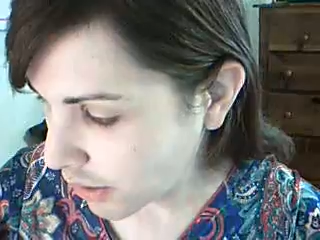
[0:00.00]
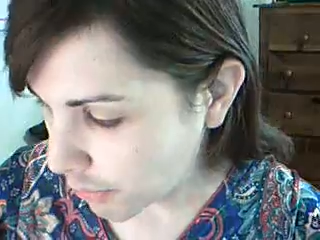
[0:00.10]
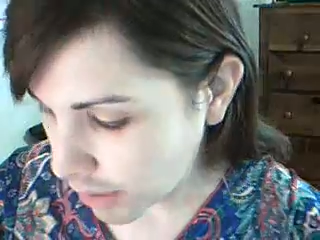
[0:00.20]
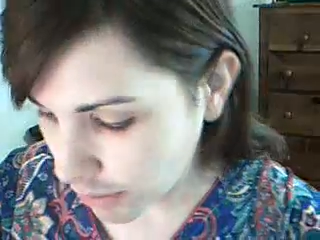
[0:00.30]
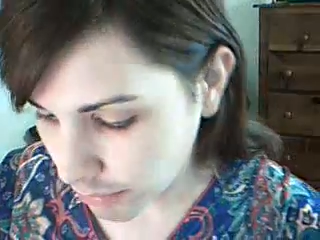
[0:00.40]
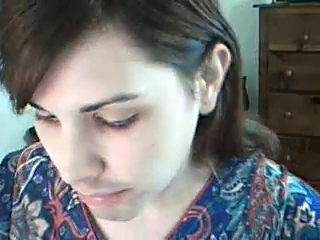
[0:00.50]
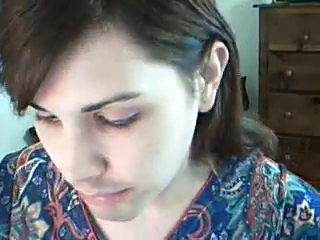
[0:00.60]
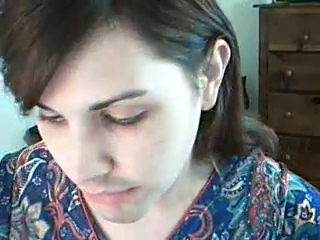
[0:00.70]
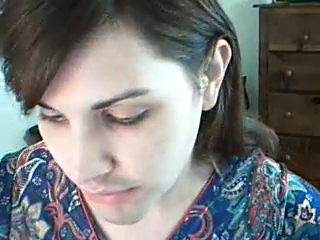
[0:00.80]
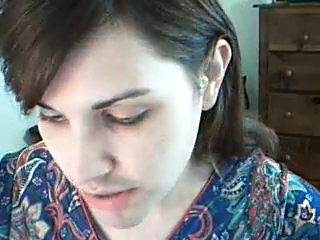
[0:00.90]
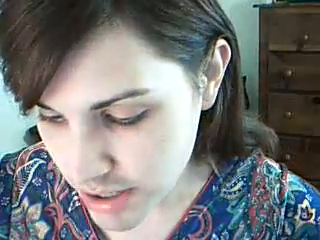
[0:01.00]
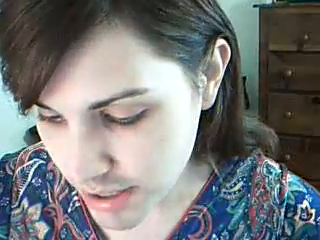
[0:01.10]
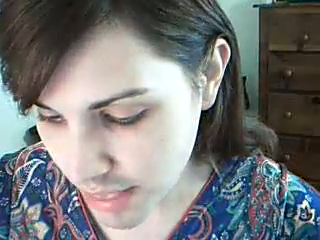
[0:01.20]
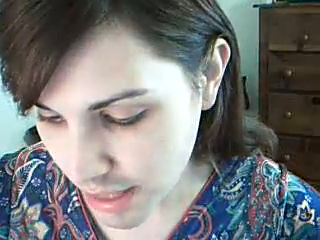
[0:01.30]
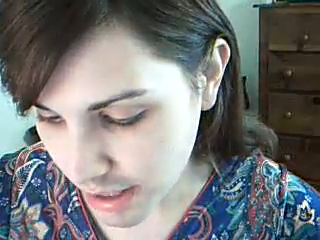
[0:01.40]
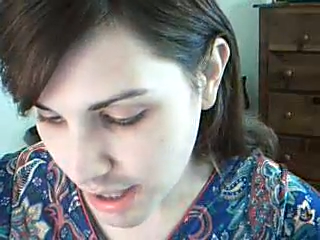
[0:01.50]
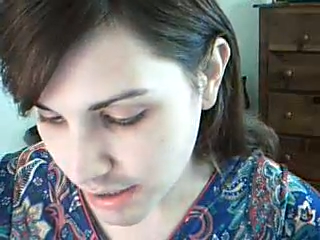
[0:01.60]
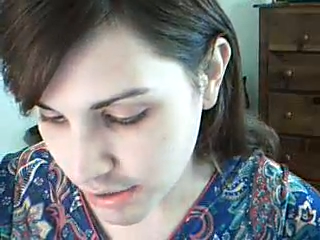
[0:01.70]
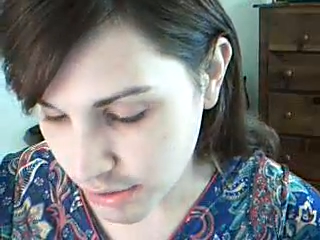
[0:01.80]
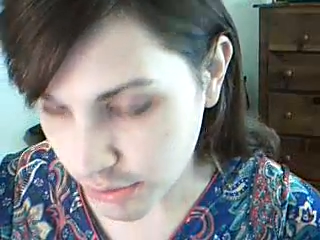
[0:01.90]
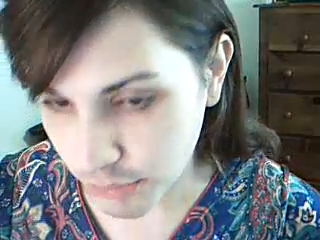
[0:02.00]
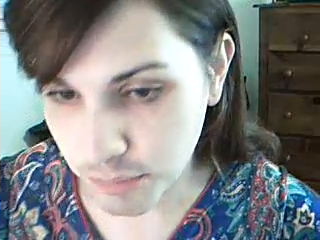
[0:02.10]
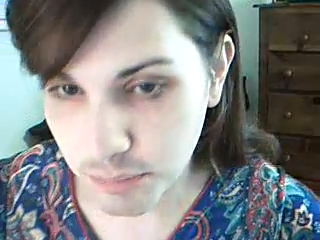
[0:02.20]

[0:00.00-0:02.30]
Well, the first thing I do,